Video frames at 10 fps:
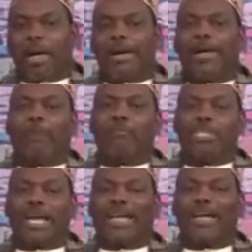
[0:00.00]
And
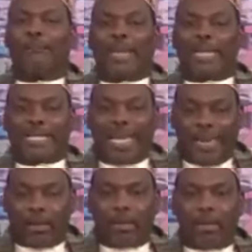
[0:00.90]
Abuja can
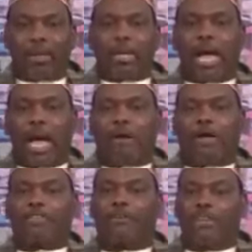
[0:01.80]
maintain
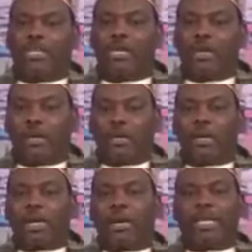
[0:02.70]
our sovereignty,
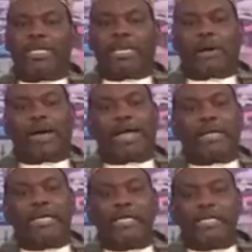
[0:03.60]
can maintain our
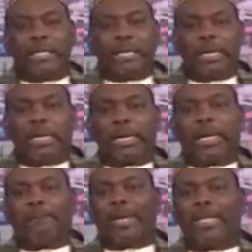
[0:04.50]
identity,
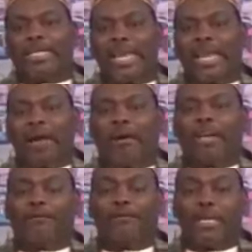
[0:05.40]
can maintain
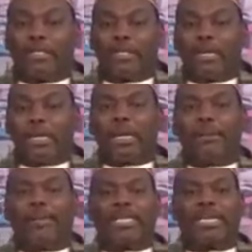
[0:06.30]
our defense,
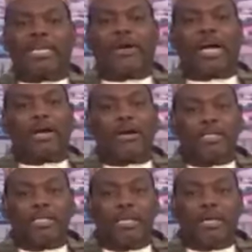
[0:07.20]
can maintain our
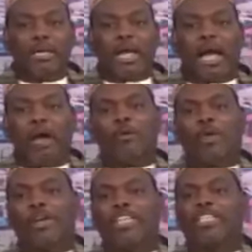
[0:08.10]
currency, and
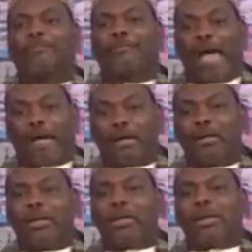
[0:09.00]
we raise the flag.
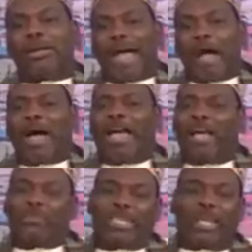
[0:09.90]
Now
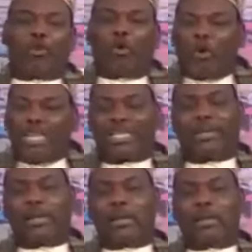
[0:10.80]
I am saying
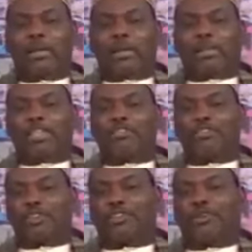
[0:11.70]
honestly, the
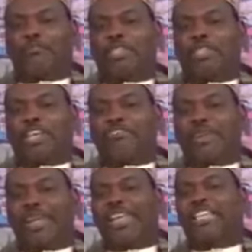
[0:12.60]
structure of this
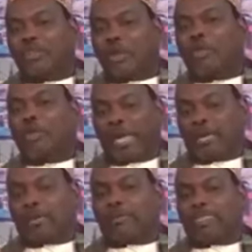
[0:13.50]
country is not
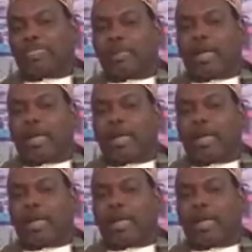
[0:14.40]
working.